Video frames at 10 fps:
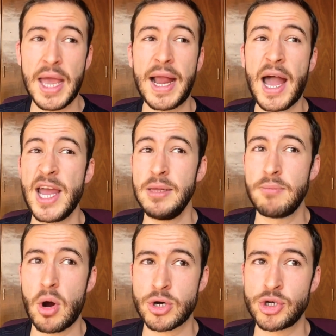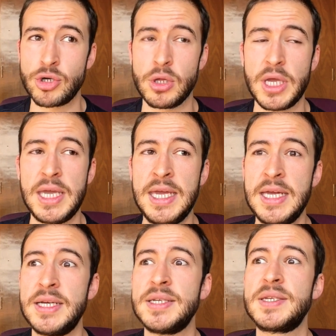Kyle Marshall
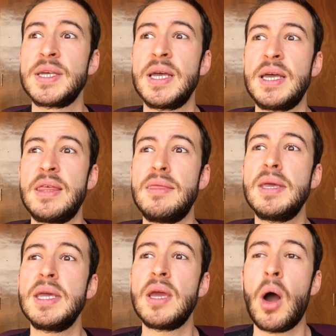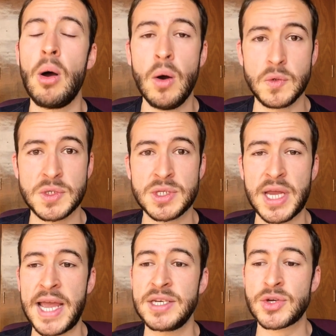is the host
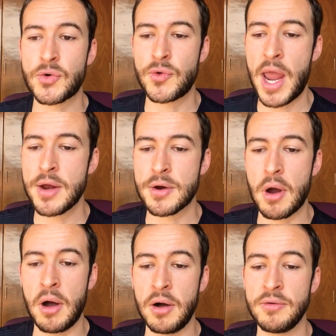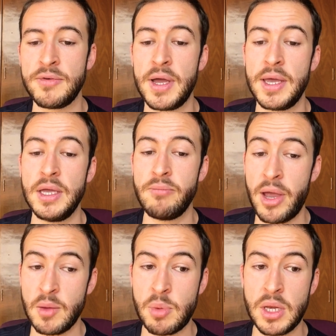and creator of, in my
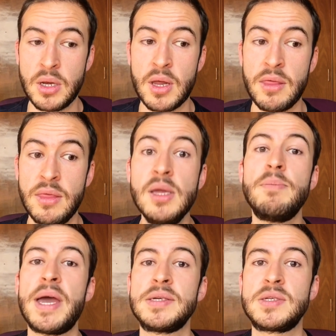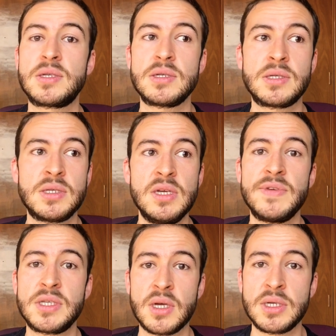opinion, the best
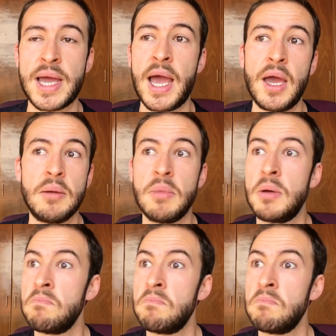Stephen Sondheim